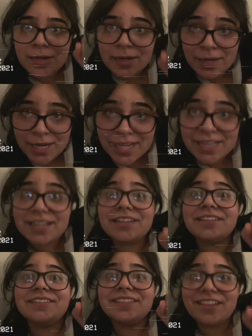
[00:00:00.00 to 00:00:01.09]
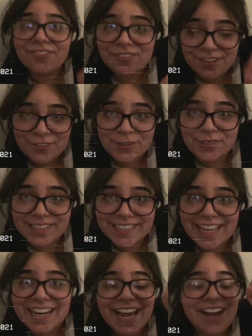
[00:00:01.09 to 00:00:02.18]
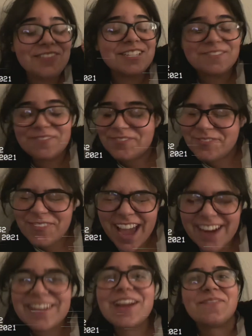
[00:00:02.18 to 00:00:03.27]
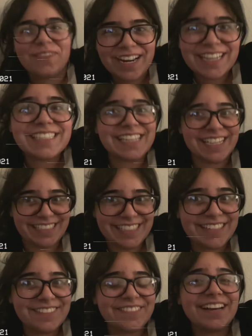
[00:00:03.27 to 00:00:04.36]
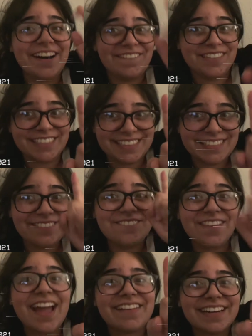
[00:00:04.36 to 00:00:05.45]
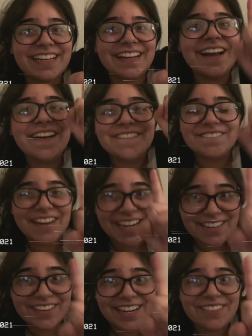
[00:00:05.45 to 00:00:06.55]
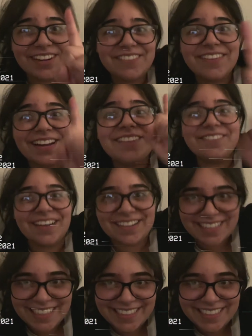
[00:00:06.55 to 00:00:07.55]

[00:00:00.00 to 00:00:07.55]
needed the free food and I was very appreciative of it. Very, very, very, very, very, very.